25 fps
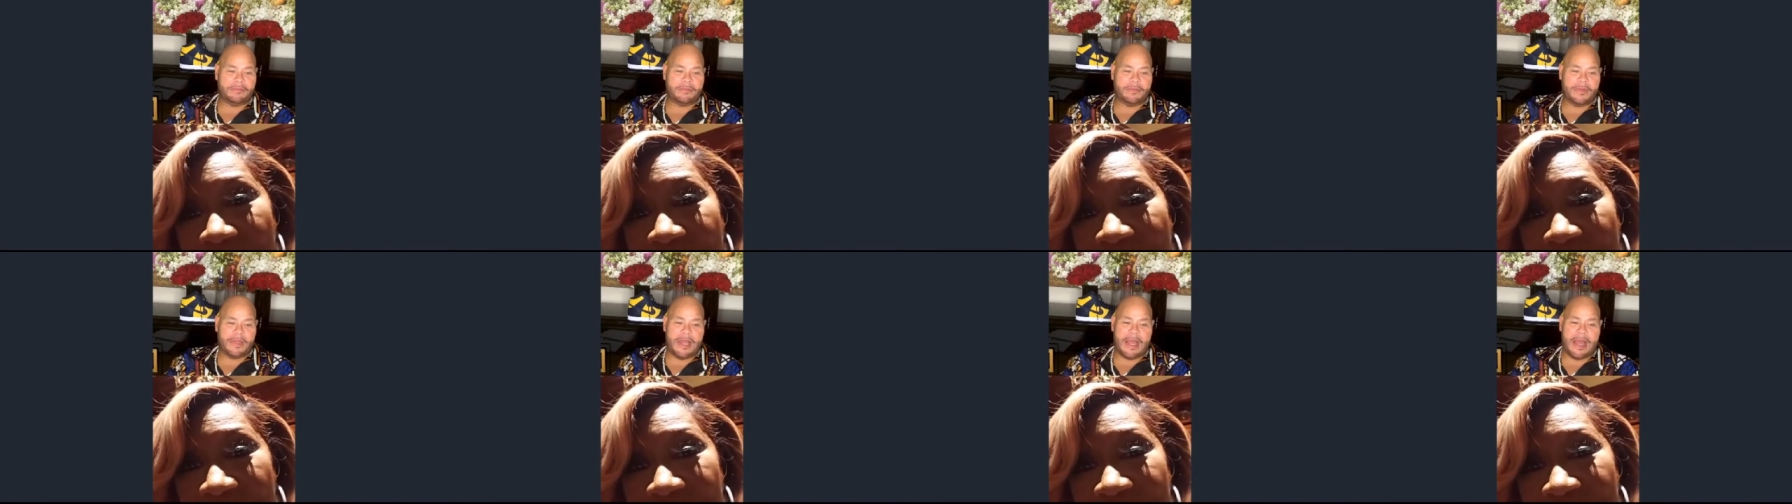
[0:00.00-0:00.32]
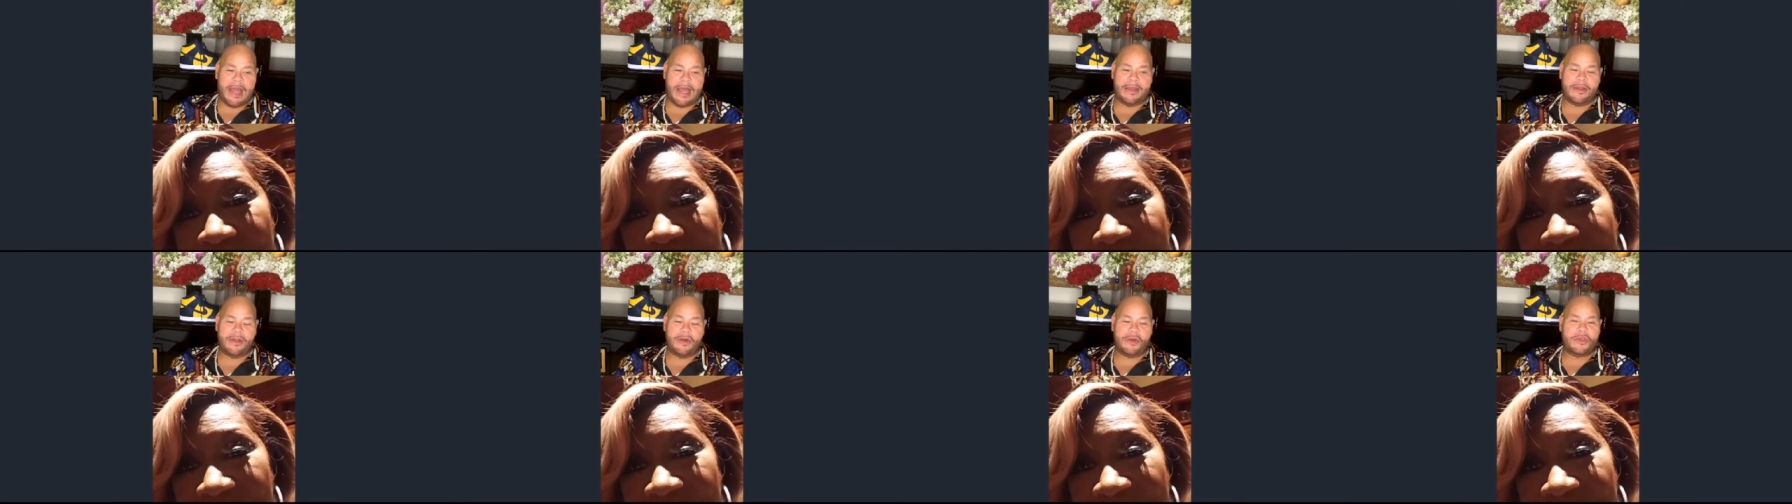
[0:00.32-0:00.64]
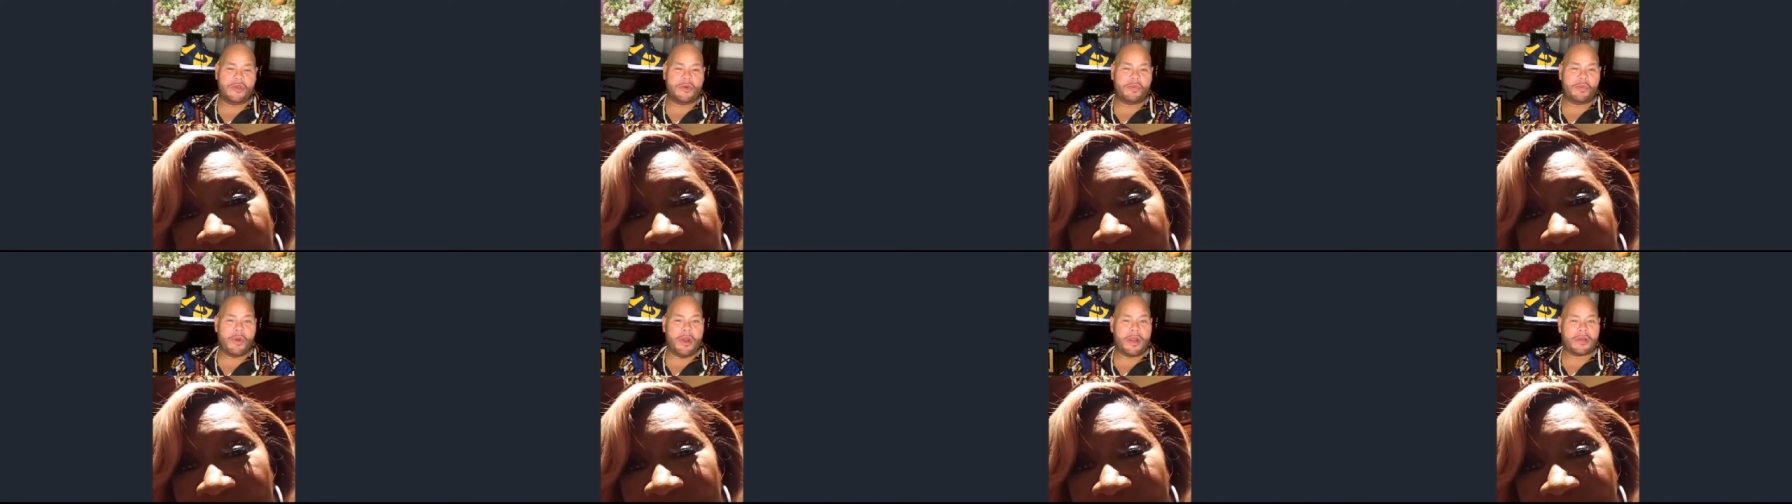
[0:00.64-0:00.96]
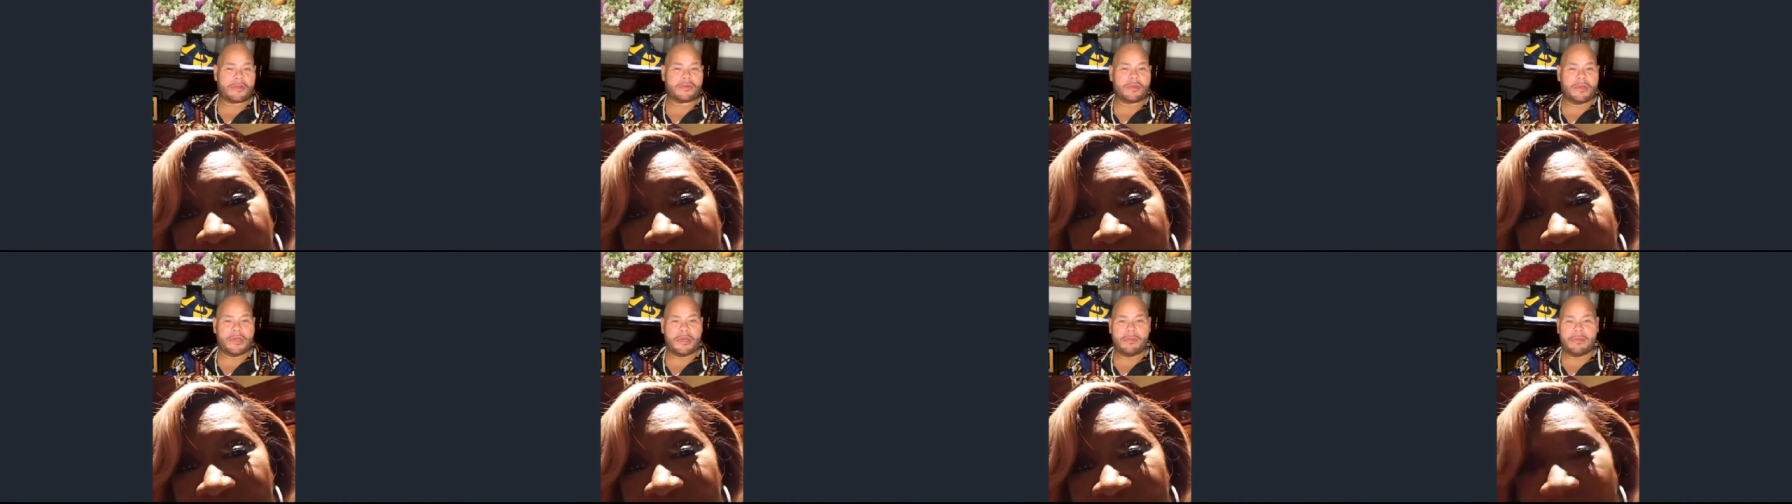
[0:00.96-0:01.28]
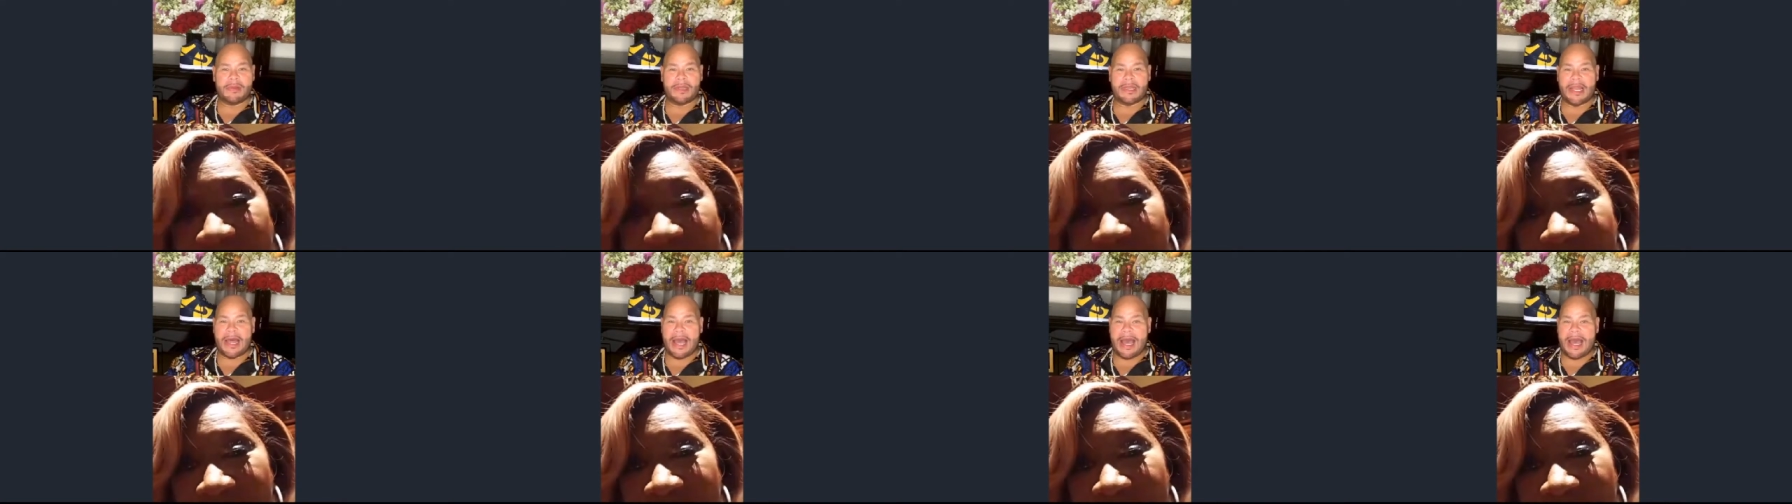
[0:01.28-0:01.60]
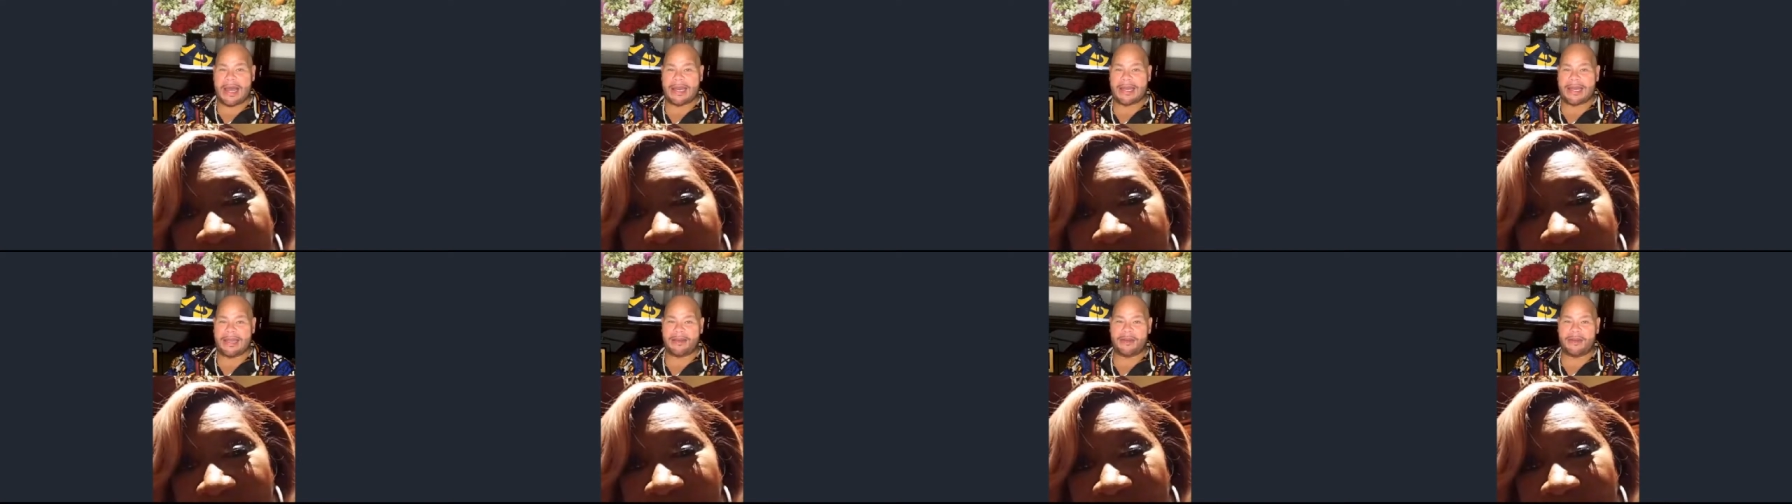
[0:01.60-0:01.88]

I know you worked with him a lot. I